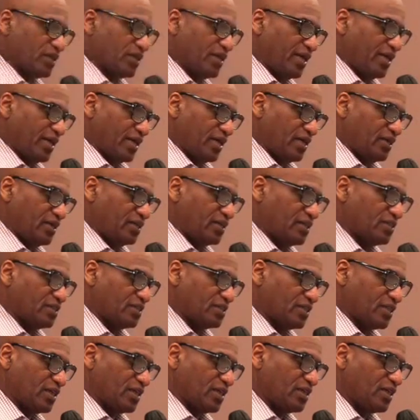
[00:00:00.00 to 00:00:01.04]
Cain and
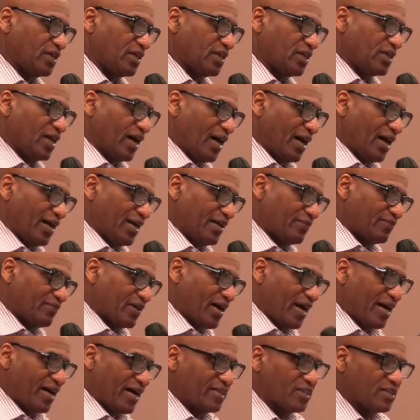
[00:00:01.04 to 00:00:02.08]
said, I have
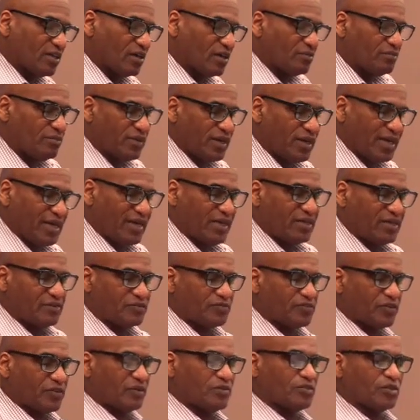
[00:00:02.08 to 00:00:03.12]
gotten a man
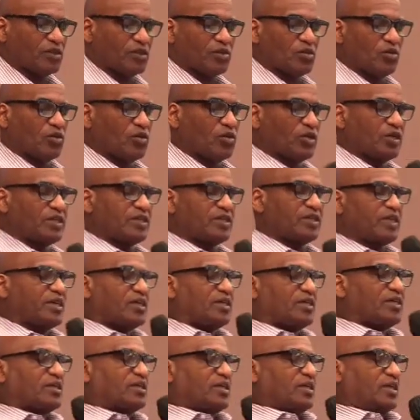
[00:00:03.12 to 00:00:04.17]
from the Lord.
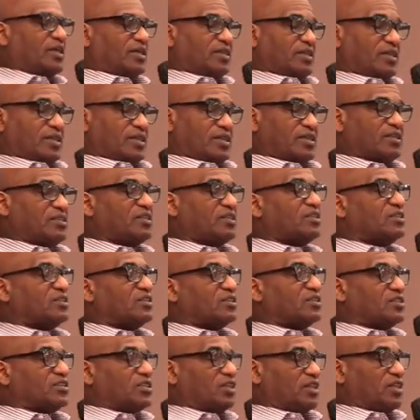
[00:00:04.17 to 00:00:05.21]
And then
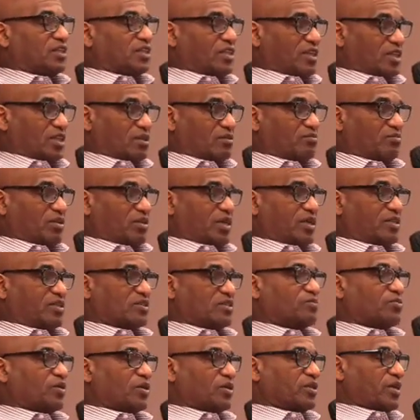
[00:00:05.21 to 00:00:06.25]
she again bare
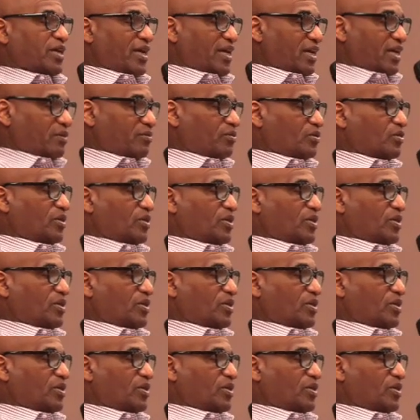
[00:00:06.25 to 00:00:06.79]
his brother Abel.